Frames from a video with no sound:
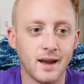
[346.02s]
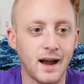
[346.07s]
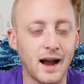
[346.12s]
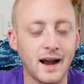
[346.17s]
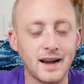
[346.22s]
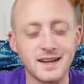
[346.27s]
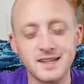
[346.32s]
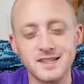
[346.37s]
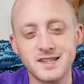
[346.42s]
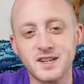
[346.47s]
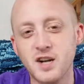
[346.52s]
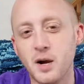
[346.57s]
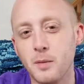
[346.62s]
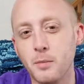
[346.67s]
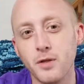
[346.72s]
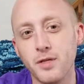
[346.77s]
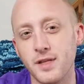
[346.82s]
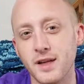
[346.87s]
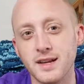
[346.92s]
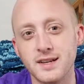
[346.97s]
I guess a
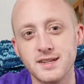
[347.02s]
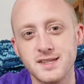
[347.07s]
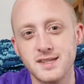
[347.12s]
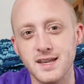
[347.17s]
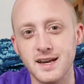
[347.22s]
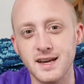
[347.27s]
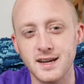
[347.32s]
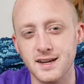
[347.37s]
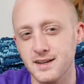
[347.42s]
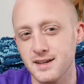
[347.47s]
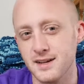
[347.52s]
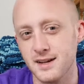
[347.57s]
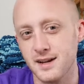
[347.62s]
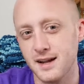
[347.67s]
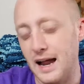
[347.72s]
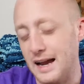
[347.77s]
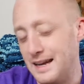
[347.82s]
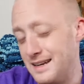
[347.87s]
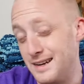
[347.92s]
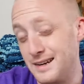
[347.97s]
couple of things that
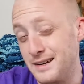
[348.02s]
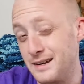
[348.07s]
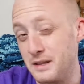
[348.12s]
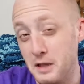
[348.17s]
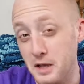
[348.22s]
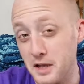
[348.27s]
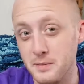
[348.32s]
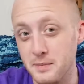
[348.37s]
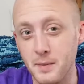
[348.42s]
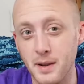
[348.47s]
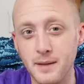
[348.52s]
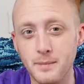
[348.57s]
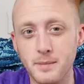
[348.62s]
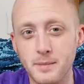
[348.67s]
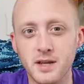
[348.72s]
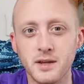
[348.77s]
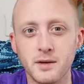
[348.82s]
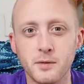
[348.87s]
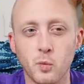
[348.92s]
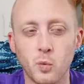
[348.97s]
I didn't like
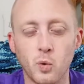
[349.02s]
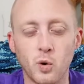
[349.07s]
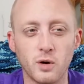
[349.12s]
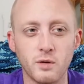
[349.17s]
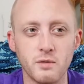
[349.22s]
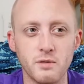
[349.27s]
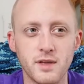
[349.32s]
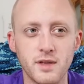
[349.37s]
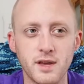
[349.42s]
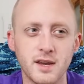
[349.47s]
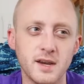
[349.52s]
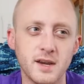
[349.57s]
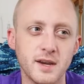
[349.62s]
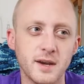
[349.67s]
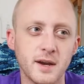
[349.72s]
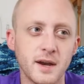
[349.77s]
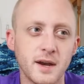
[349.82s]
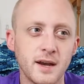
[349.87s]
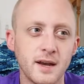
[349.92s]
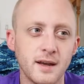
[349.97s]
maybe were
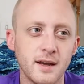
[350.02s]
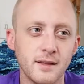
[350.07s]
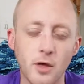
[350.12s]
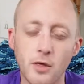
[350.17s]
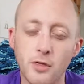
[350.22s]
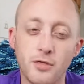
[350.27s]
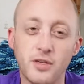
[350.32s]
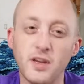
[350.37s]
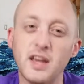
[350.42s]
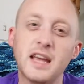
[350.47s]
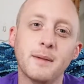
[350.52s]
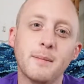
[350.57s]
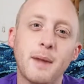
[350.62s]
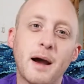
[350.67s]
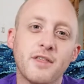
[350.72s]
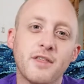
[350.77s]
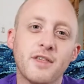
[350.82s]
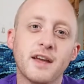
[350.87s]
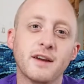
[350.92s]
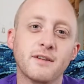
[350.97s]
the theme.
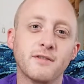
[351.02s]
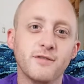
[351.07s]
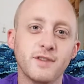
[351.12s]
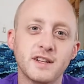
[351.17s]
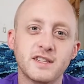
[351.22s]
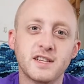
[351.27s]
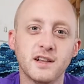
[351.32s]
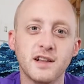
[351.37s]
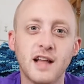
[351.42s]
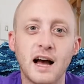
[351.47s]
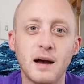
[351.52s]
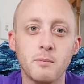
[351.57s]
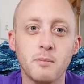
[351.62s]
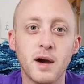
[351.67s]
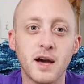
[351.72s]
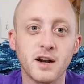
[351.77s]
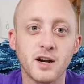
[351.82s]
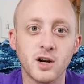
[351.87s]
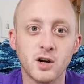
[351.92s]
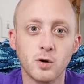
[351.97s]
I think fits a lot
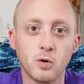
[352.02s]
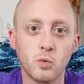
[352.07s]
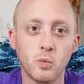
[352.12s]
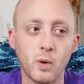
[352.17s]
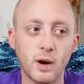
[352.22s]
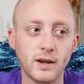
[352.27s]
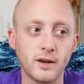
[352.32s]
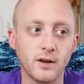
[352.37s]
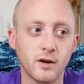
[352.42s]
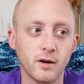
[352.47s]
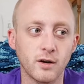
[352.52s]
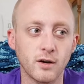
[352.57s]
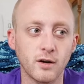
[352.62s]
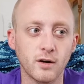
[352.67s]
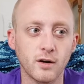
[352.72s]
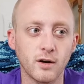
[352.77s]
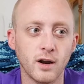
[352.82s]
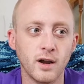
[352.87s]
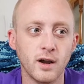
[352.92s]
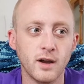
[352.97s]
better when
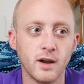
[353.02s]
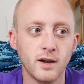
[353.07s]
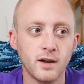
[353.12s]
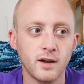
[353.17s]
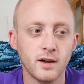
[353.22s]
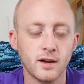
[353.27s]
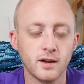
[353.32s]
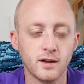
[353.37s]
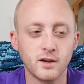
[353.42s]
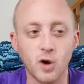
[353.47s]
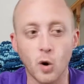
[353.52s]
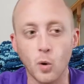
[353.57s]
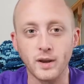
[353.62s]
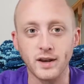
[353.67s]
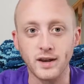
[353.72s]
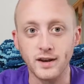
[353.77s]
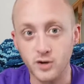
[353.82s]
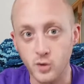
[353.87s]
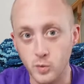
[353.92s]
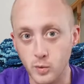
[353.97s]
you're
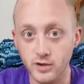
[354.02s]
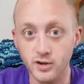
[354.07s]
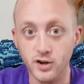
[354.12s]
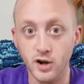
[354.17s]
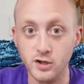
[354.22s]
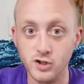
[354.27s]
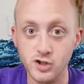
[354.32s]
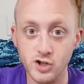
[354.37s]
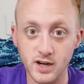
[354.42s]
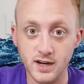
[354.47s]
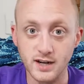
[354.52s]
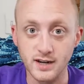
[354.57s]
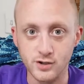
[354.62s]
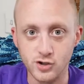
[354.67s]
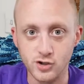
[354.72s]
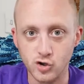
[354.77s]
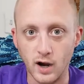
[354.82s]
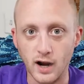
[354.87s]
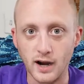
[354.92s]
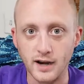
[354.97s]
going into a dungeon
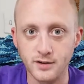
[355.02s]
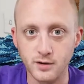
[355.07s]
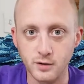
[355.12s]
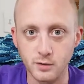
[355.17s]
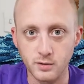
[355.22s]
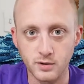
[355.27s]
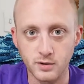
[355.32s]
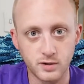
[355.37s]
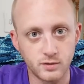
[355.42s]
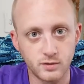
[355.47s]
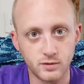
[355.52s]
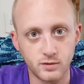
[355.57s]
and trying to